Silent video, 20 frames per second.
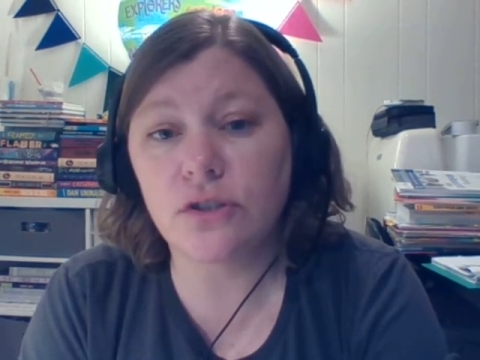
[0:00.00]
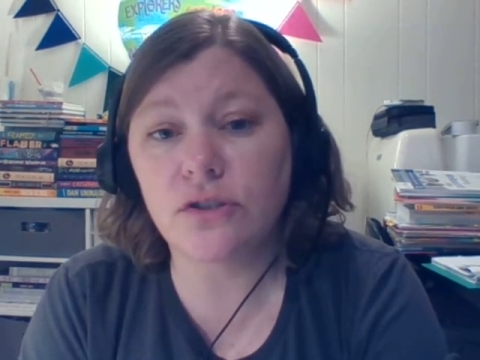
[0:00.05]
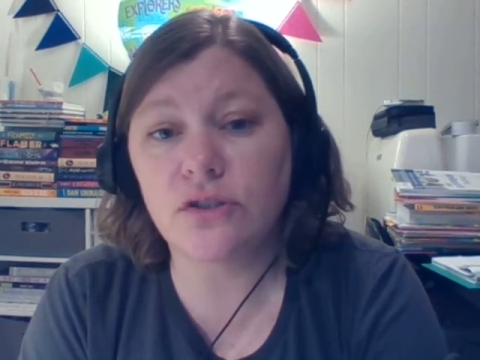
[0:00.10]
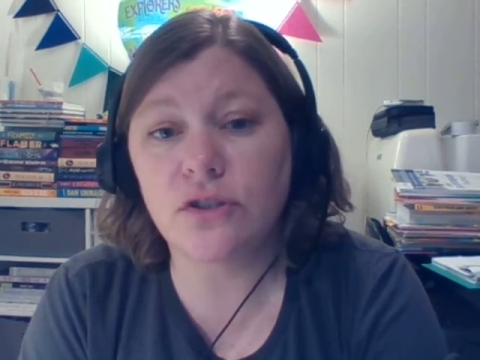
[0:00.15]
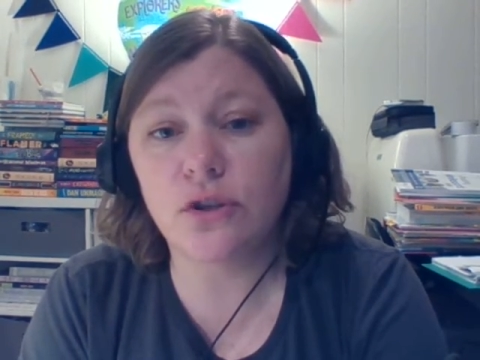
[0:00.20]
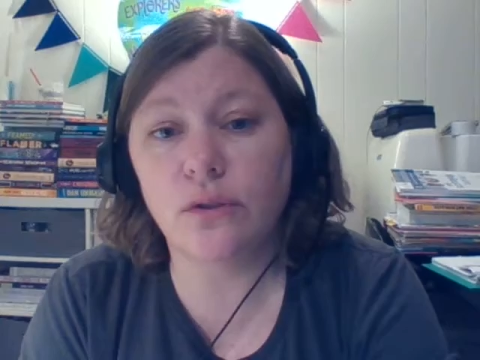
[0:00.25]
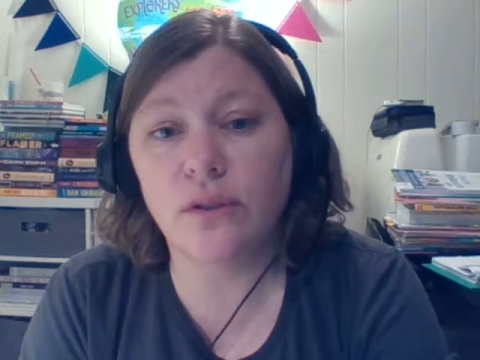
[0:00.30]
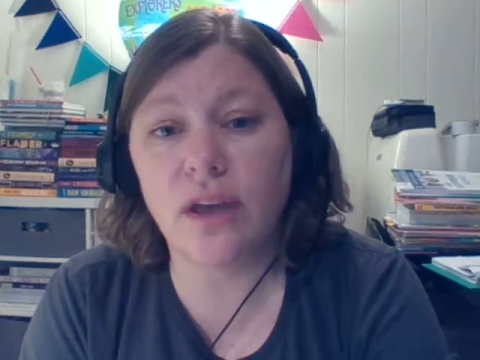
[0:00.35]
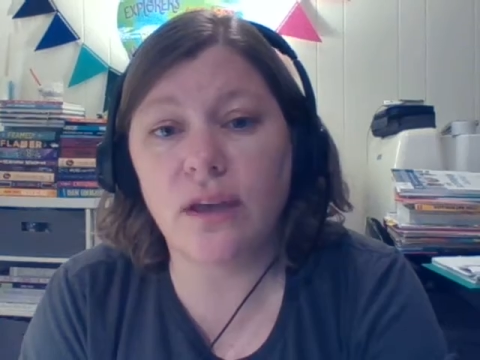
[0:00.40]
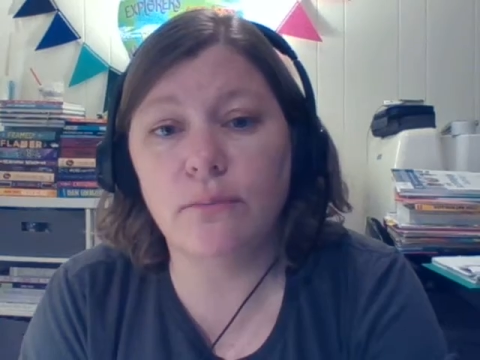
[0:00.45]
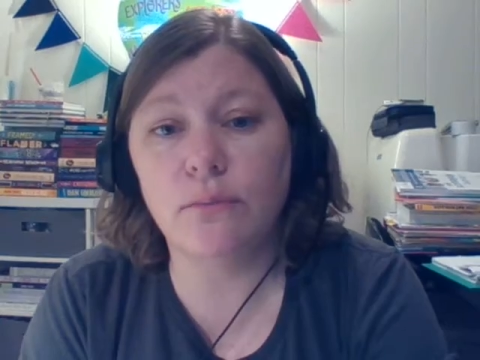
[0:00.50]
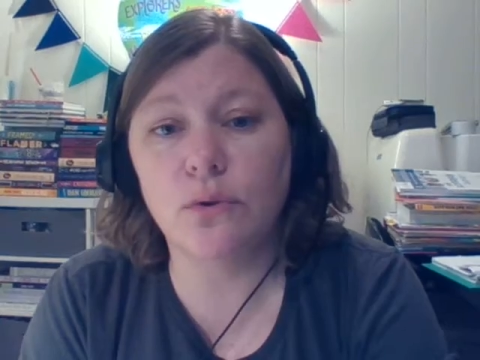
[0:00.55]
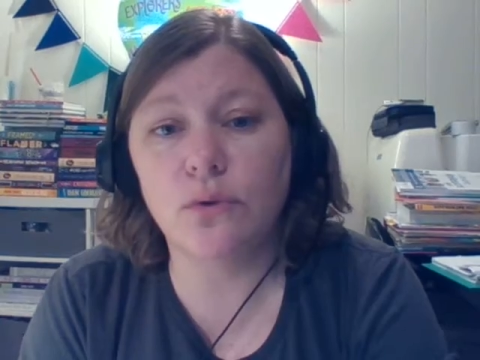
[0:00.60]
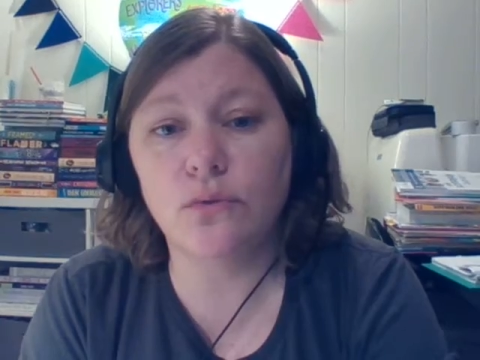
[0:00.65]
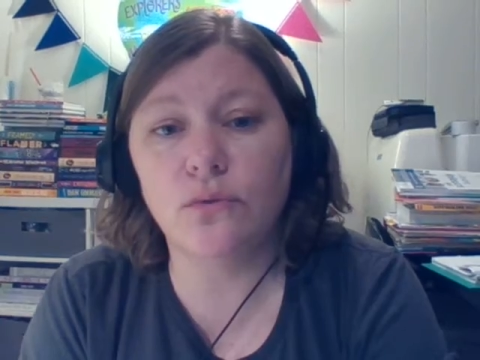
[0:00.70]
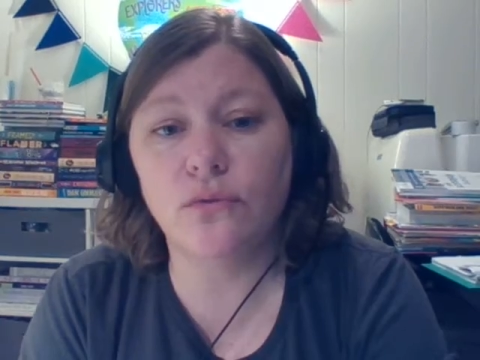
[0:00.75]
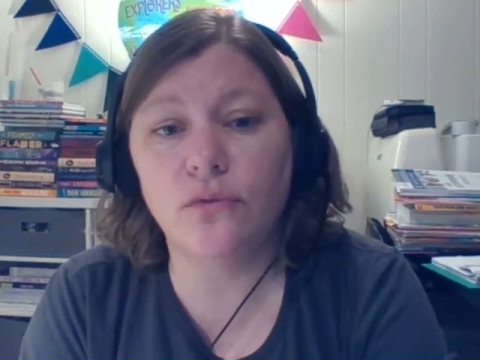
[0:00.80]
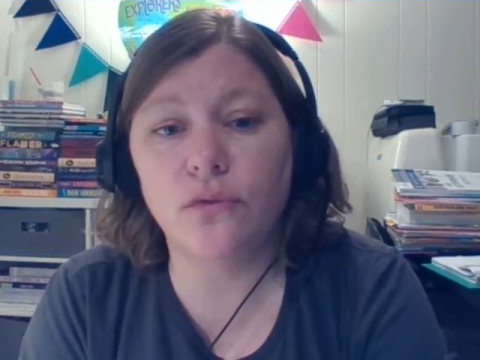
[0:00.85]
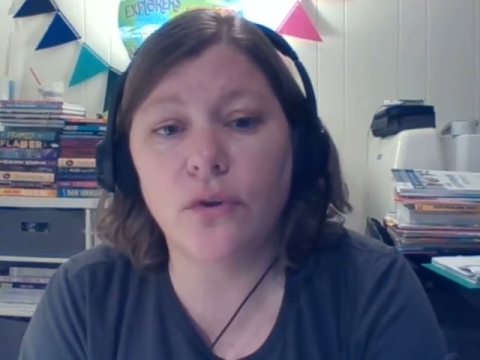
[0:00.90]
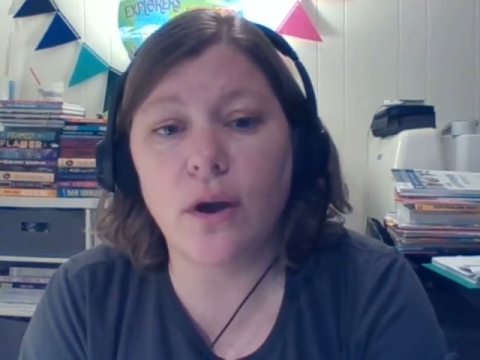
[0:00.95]
So they
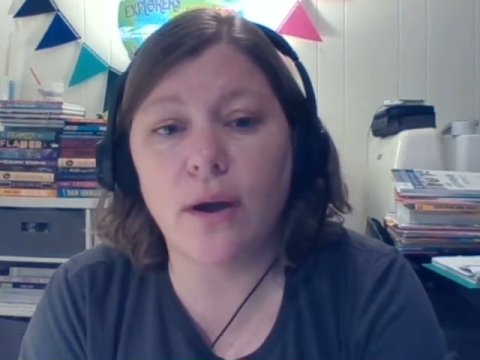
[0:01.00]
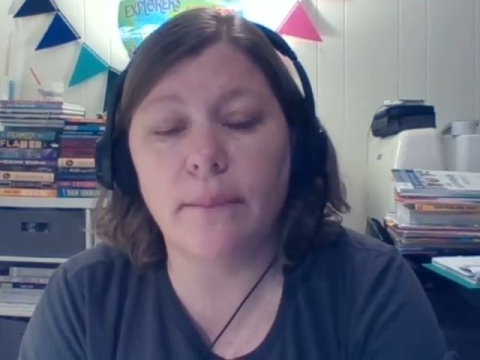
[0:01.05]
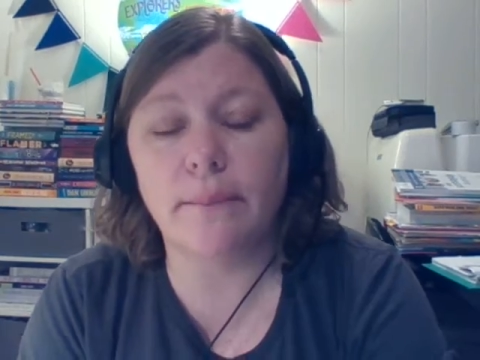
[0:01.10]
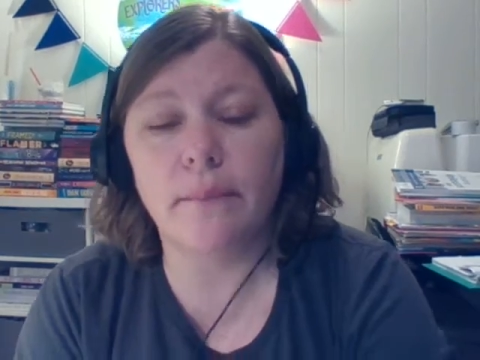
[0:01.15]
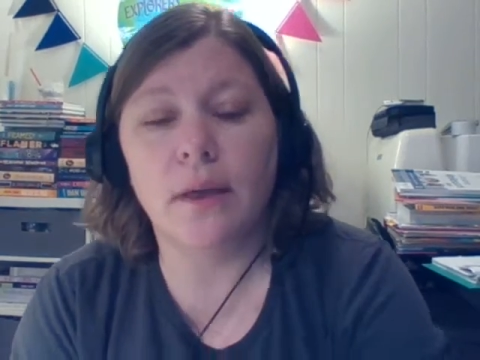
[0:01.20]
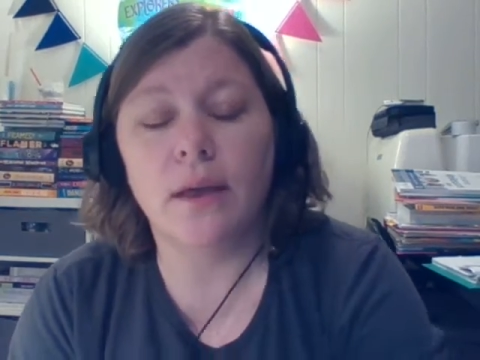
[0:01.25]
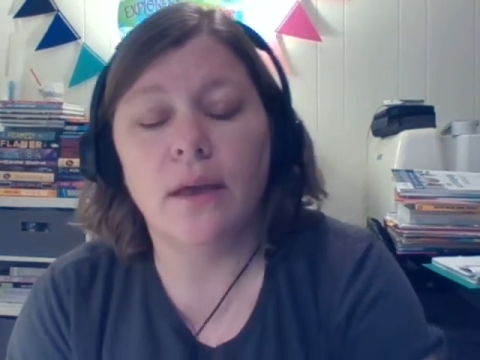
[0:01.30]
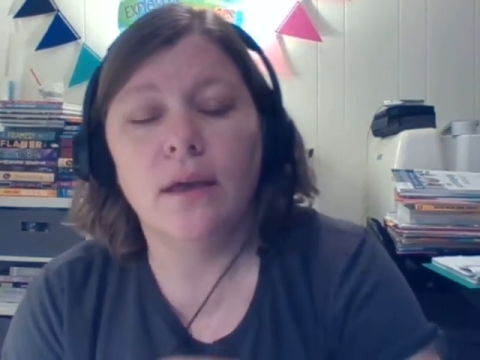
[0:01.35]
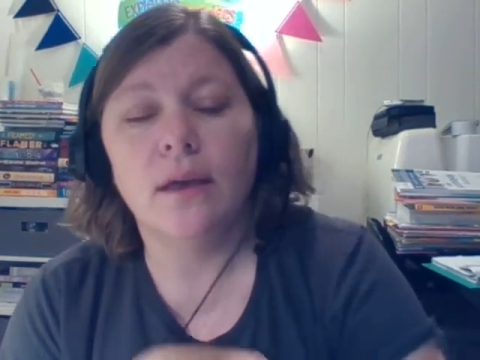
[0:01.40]
move from